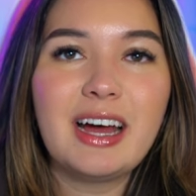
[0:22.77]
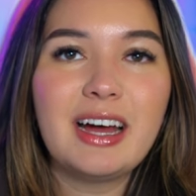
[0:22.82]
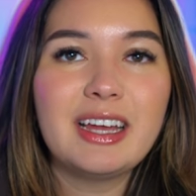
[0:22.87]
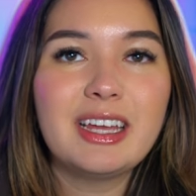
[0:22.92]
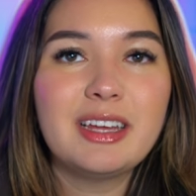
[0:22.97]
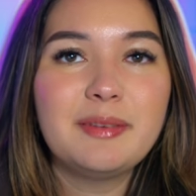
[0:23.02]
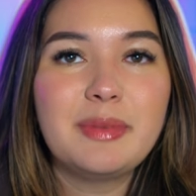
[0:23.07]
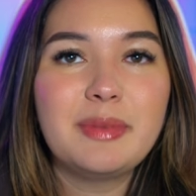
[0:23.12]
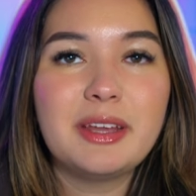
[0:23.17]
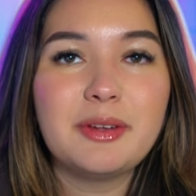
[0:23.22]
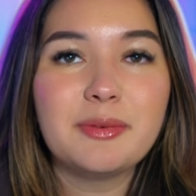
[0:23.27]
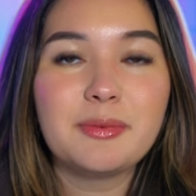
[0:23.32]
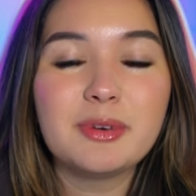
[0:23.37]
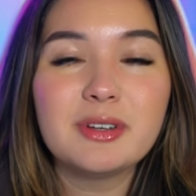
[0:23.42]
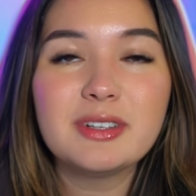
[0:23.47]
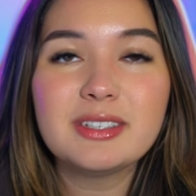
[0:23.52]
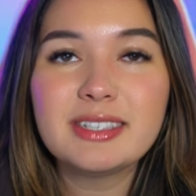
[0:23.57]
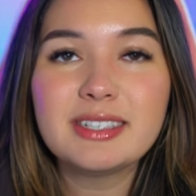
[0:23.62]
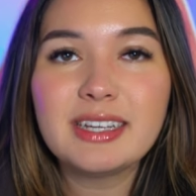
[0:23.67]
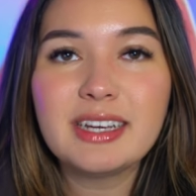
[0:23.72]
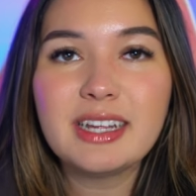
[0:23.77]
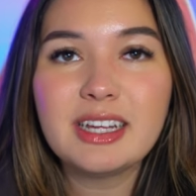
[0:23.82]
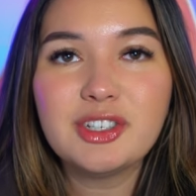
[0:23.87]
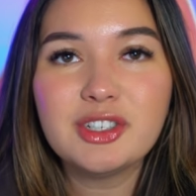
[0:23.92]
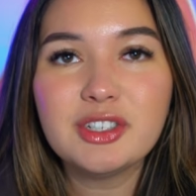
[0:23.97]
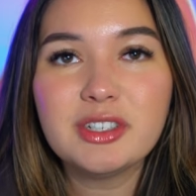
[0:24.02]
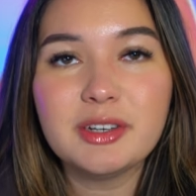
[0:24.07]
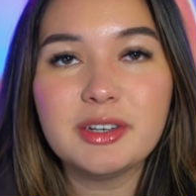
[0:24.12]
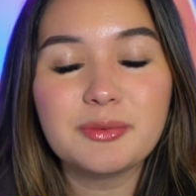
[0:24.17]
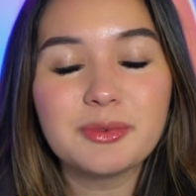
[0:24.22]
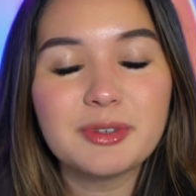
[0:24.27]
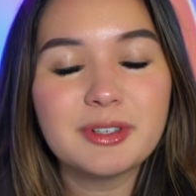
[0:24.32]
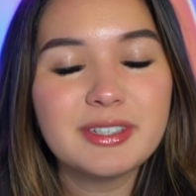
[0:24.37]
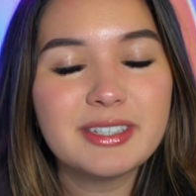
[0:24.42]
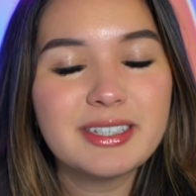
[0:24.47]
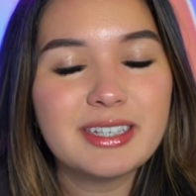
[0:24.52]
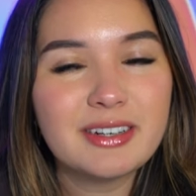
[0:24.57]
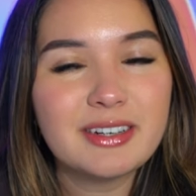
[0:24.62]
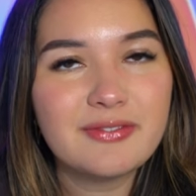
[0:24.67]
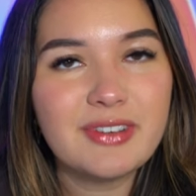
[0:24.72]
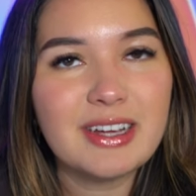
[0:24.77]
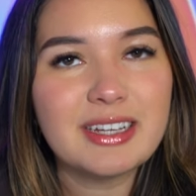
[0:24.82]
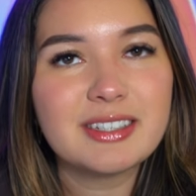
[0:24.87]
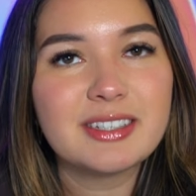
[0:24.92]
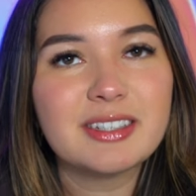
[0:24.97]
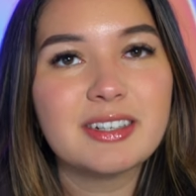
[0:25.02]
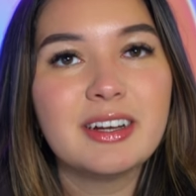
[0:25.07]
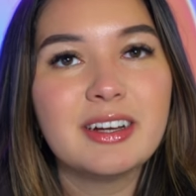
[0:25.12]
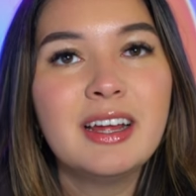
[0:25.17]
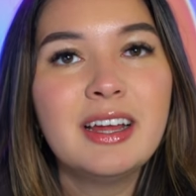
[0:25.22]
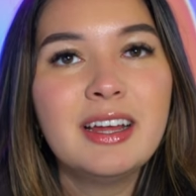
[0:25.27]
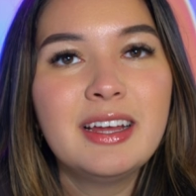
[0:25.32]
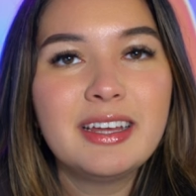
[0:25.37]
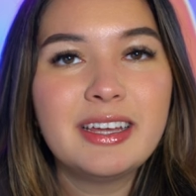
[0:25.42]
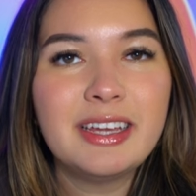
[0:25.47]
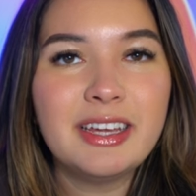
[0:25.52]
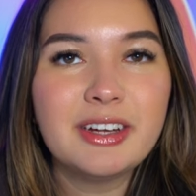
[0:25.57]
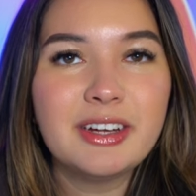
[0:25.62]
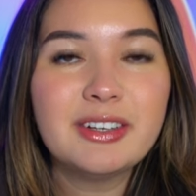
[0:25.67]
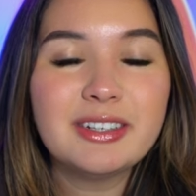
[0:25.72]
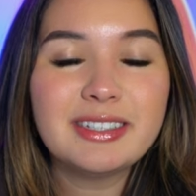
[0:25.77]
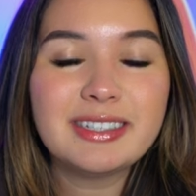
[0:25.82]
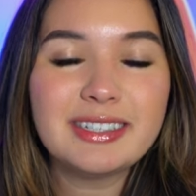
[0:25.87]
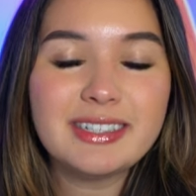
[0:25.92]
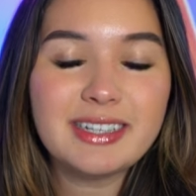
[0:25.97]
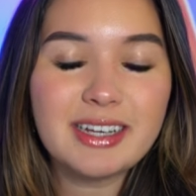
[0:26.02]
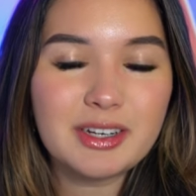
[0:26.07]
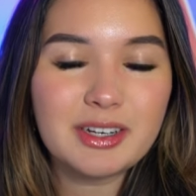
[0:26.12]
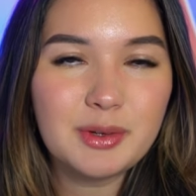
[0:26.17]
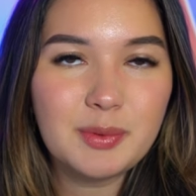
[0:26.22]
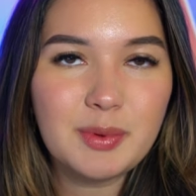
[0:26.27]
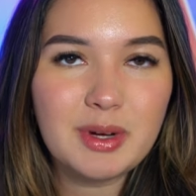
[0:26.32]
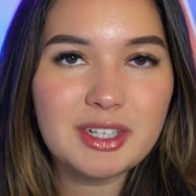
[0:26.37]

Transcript: I am a real estate agent and real estate investor here in Seattle,